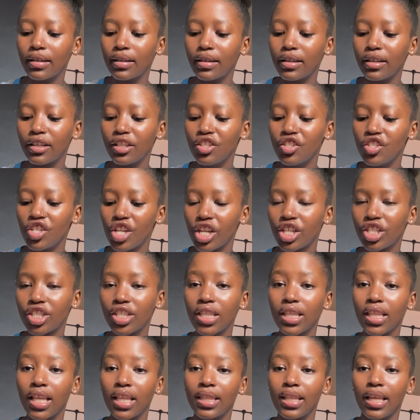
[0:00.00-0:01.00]

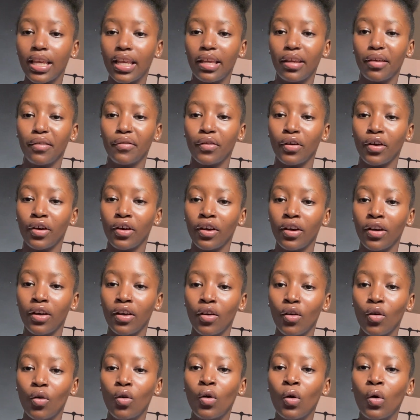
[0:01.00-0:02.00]
injection that they give her,
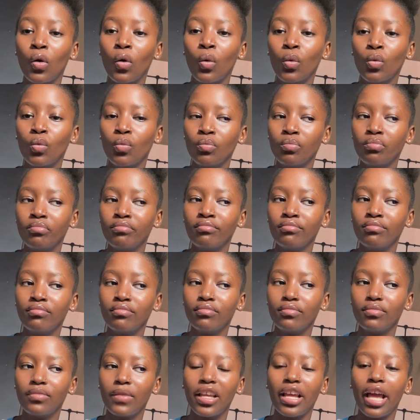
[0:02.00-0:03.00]
or
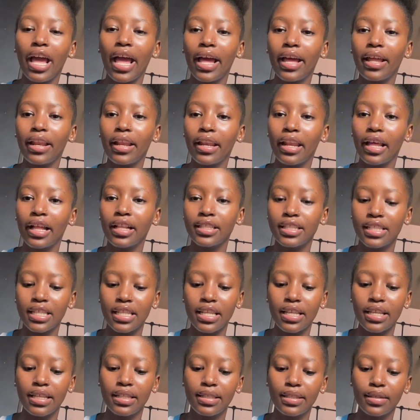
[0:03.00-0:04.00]
had an
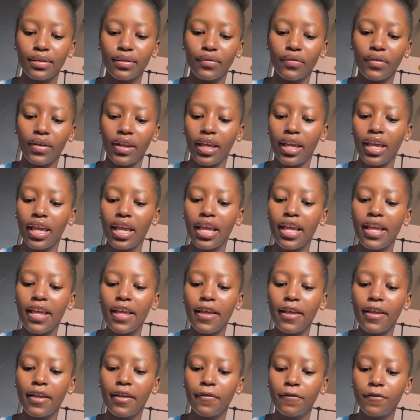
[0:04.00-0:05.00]
alternative, ne?
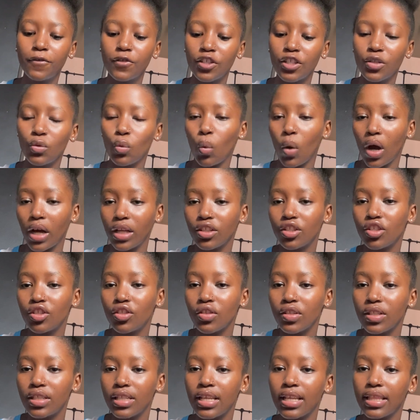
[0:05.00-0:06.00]
If she wants
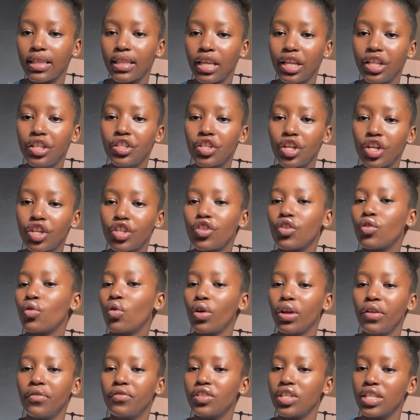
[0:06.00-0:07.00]
to take the injection or
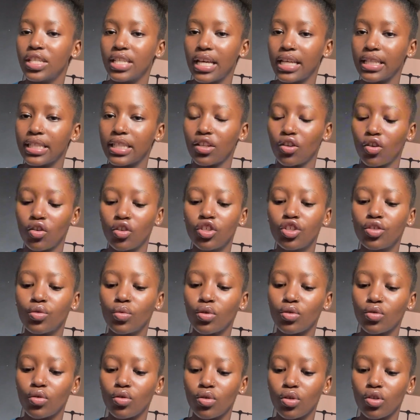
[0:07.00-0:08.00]
if she doesn't, because she
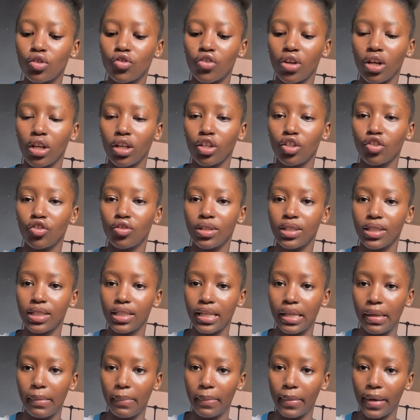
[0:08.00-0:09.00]
was also struggling to
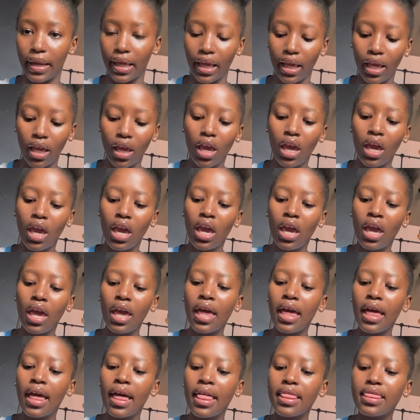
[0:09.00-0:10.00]
sleep, ne?
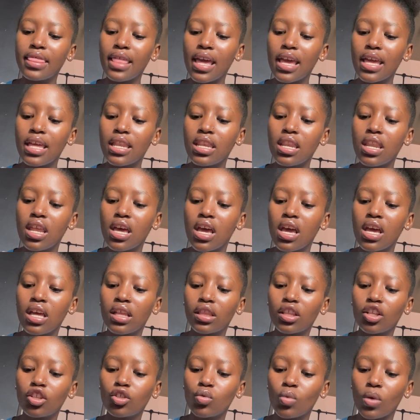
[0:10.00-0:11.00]
Then
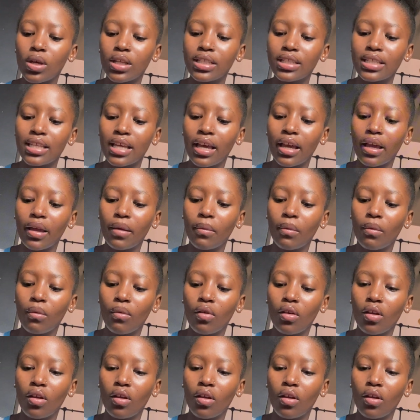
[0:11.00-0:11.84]
this one time,